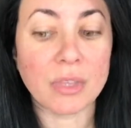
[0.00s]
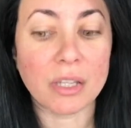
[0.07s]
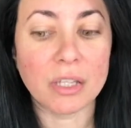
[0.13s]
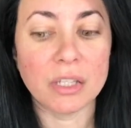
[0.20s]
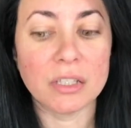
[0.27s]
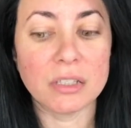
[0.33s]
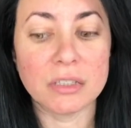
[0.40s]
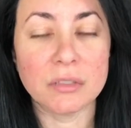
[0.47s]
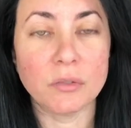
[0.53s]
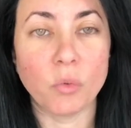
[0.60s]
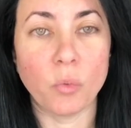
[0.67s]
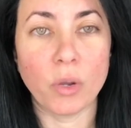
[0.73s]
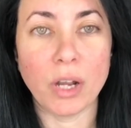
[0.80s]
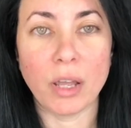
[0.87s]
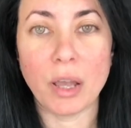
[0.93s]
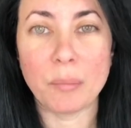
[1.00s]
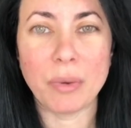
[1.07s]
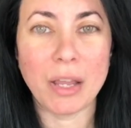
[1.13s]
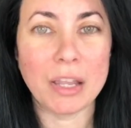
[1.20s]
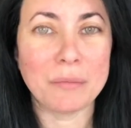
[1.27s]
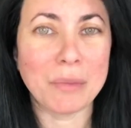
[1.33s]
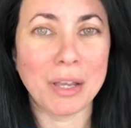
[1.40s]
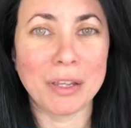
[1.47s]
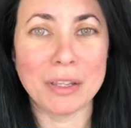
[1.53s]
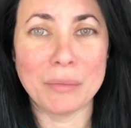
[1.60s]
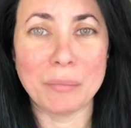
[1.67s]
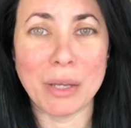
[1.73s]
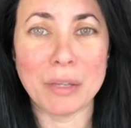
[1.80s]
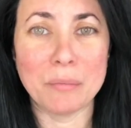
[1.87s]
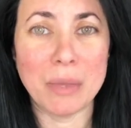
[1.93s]
And when I apply
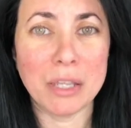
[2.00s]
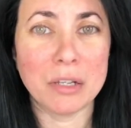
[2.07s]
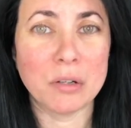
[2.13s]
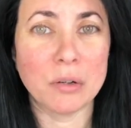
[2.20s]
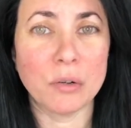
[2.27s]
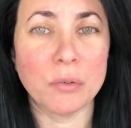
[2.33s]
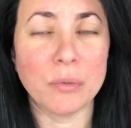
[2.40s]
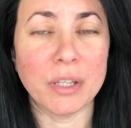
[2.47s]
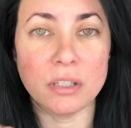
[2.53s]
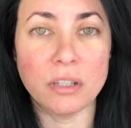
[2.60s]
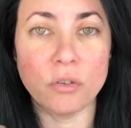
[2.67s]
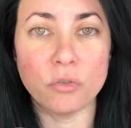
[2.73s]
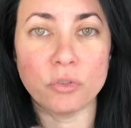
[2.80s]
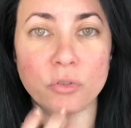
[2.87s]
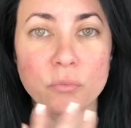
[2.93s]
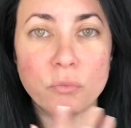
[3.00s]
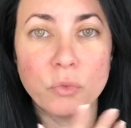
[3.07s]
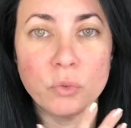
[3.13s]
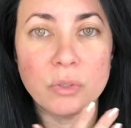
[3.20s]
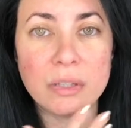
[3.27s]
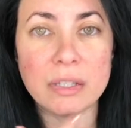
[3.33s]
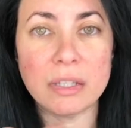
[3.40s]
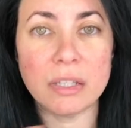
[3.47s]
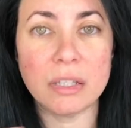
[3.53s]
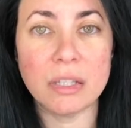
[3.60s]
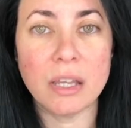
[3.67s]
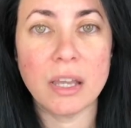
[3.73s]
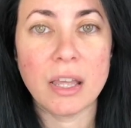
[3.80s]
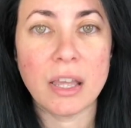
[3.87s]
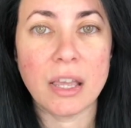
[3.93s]
my makeup, it goes smoothly
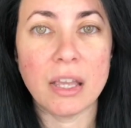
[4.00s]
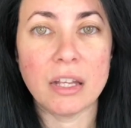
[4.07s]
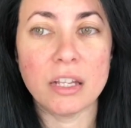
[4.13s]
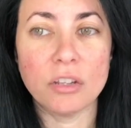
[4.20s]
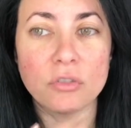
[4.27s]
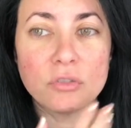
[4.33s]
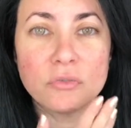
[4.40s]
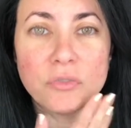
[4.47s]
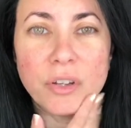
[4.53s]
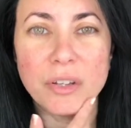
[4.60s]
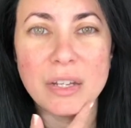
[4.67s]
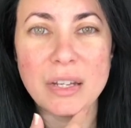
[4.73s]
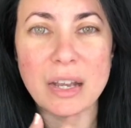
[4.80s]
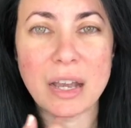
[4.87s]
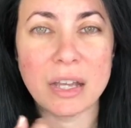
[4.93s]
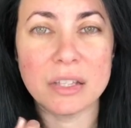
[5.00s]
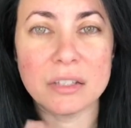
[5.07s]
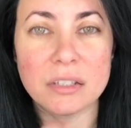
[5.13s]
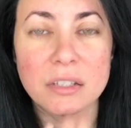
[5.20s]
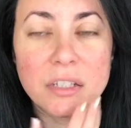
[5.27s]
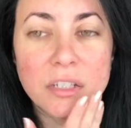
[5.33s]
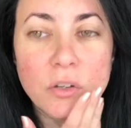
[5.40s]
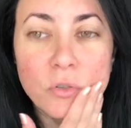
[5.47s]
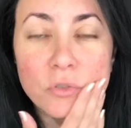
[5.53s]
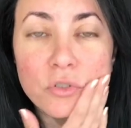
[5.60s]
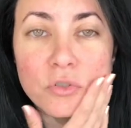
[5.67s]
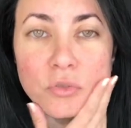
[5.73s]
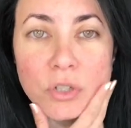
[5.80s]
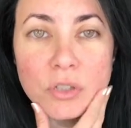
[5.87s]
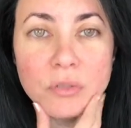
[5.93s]
and it goes very nice, and it goes
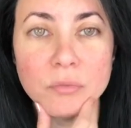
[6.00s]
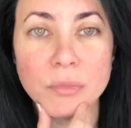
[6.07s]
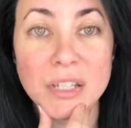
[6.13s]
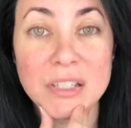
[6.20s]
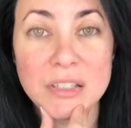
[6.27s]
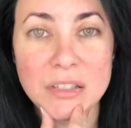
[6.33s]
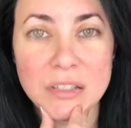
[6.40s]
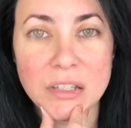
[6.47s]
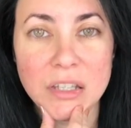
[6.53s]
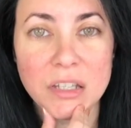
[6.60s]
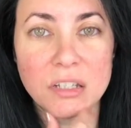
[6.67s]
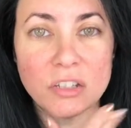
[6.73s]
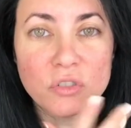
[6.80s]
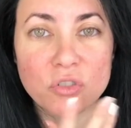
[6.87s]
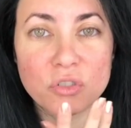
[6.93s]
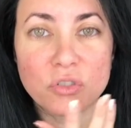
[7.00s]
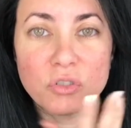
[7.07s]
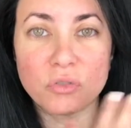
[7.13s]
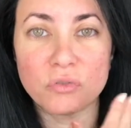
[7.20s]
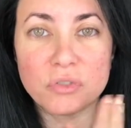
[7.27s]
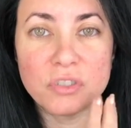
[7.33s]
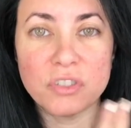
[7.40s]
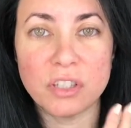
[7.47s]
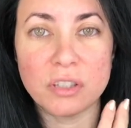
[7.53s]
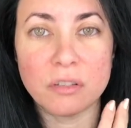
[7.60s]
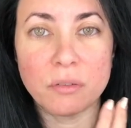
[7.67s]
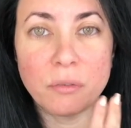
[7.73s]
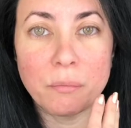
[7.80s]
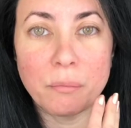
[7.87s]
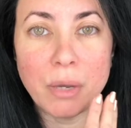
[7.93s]
straight to my skin. It just don't sit
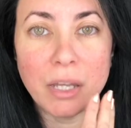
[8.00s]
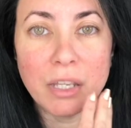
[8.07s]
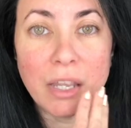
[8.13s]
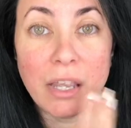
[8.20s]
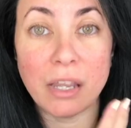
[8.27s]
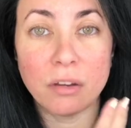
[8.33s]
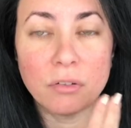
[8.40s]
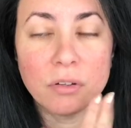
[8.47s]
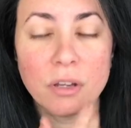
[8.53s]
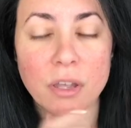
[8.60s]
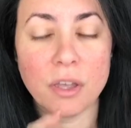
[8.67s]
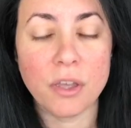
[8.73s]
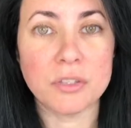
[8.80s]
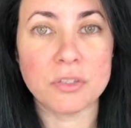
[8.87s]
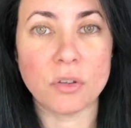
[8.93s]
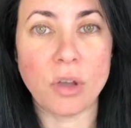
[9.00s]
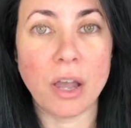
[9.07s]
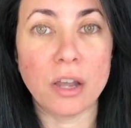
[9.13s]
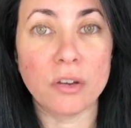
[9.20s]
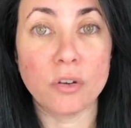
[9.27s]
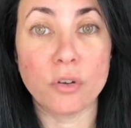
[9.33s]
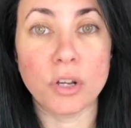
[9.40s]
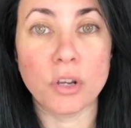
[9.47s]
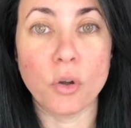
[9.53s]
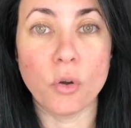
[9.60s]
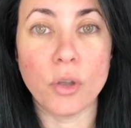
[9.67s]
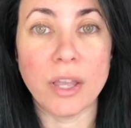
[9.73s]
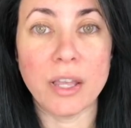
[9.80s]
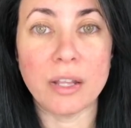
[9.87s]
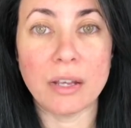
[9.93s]
on my hair. So I'm gonna go
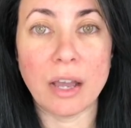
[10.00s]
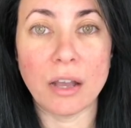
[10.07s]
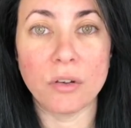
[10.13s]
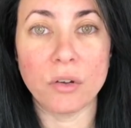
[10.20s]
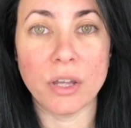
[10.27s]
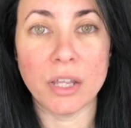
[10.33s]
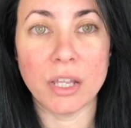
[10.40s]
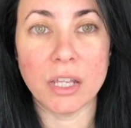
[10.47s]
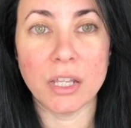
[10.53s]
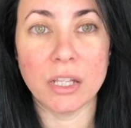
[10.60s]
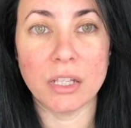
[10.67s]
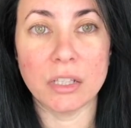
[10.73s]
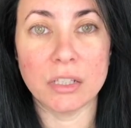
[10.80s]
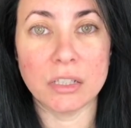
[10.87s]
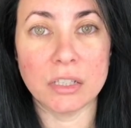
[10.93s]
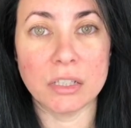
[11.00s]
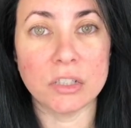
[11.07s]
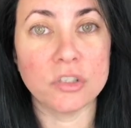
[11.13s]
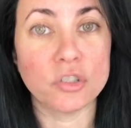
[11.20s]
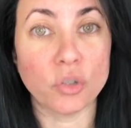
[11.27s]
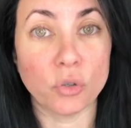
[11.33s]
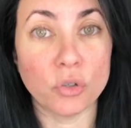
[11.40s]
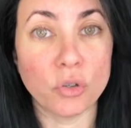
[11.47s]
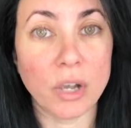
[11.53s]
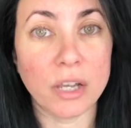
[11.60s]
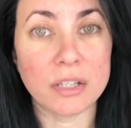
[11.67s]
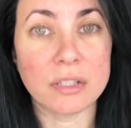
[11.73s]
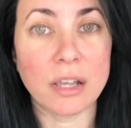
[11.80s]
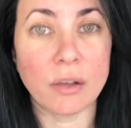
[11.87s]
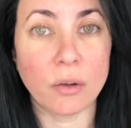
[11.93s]
ahead now and show you
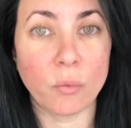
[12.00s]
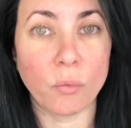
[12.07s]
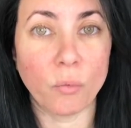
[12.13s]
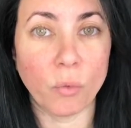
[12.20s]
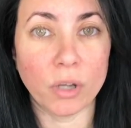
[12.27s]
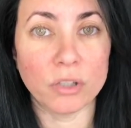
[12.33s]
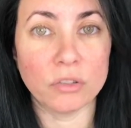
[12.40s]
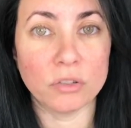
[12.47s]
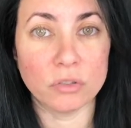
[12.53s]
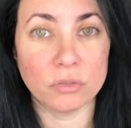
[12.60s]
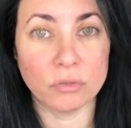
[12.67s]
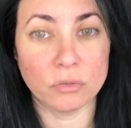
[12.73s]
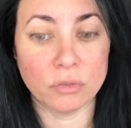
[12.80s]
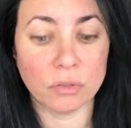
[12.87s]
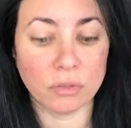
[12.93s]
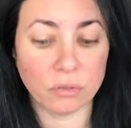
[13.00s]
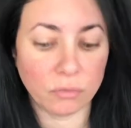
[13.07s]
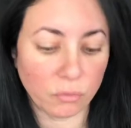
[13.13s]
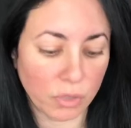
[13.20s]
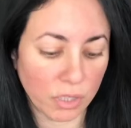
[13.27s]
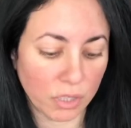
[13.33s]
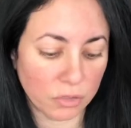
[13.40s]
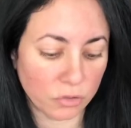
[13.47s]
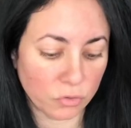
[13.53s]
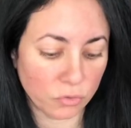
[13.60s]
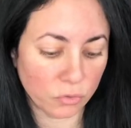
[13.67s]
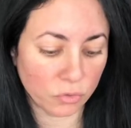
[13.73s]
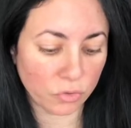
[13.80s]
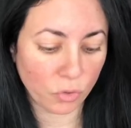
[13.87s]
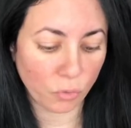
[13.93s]
guys what I do.
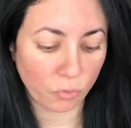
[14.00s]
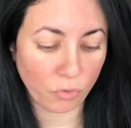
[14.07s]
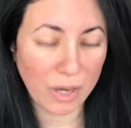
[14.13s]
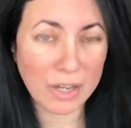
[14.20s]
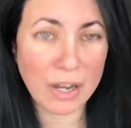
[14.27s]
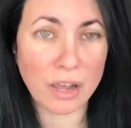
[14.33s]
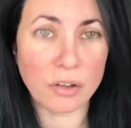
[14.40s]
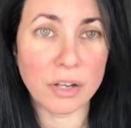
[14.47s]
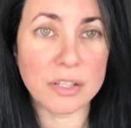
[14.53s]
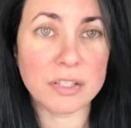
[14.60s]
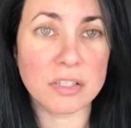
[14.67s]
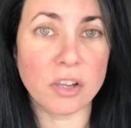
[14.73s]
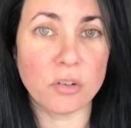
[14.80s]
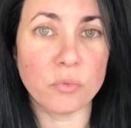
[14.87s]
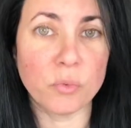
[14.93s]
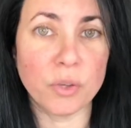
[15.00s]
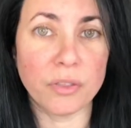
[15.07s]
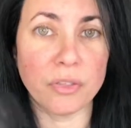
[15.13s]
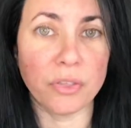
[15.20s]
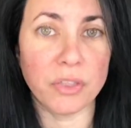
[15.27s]
So right now, let's start with